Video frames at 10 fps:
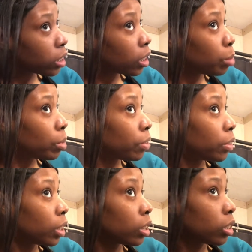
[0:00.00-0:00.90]
So I'm gonna
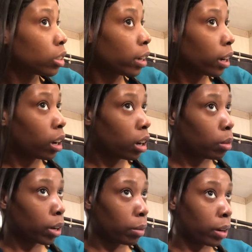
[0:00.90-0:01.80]
filler track all
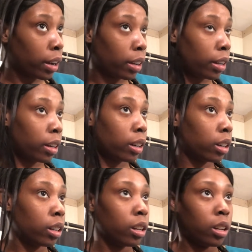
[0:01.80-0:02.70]
the way right here.
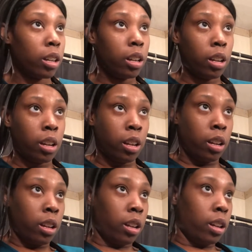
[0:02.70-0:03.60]

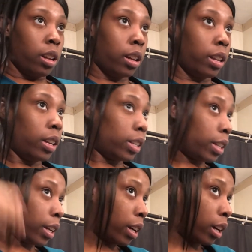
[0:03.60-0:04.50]
And then
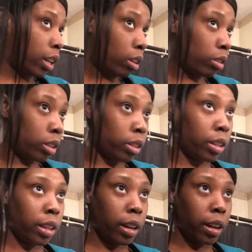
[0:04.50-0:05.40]
stick a closure
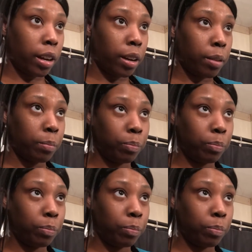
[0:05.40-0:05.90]
there.